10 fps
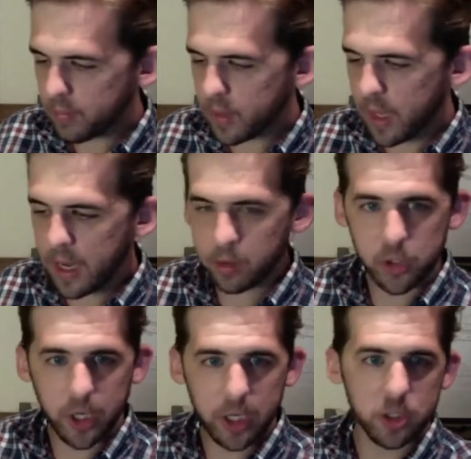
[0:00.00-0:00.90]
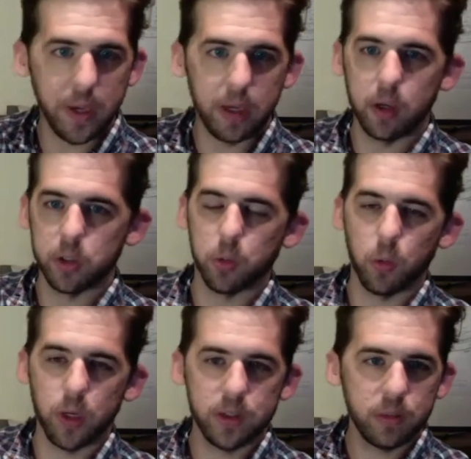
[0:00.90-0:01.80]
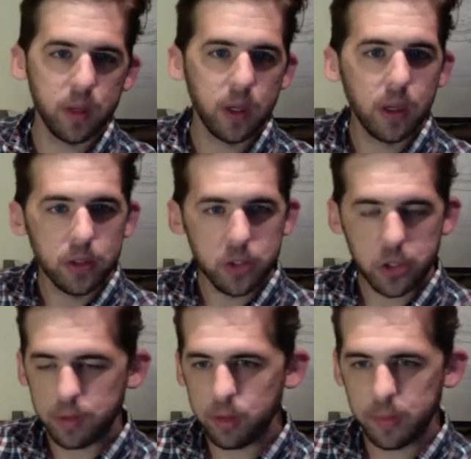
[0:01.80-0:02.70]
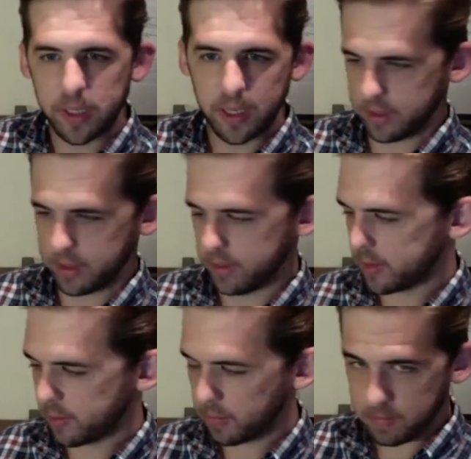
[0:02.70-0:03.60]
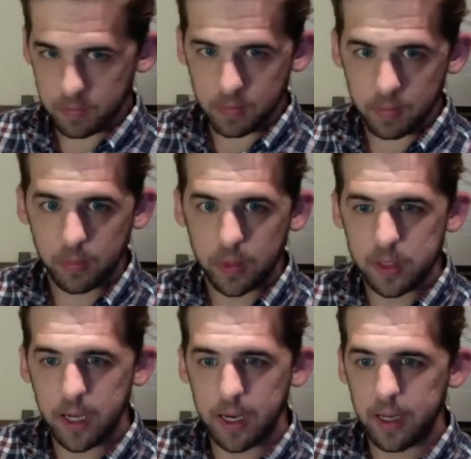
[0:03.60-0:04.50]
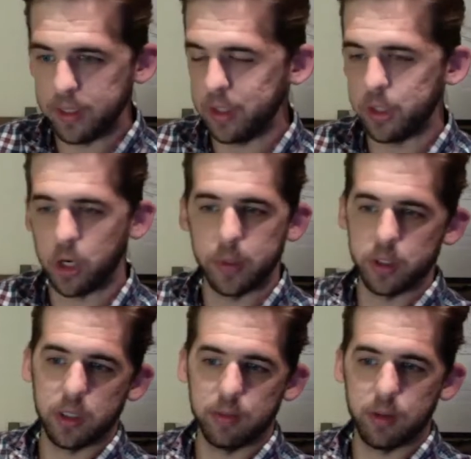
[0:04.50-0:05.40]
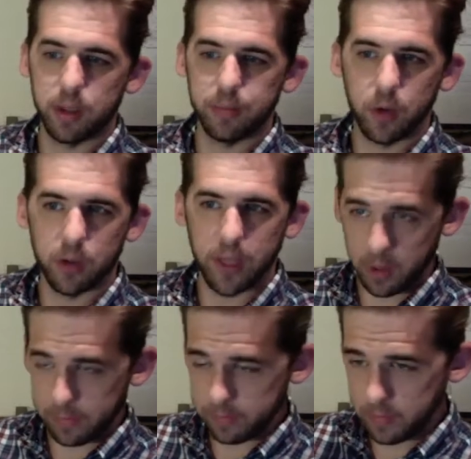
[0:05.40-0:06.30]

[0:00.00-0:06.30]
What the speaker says: and those changes may go to one server because this data is determined to live on that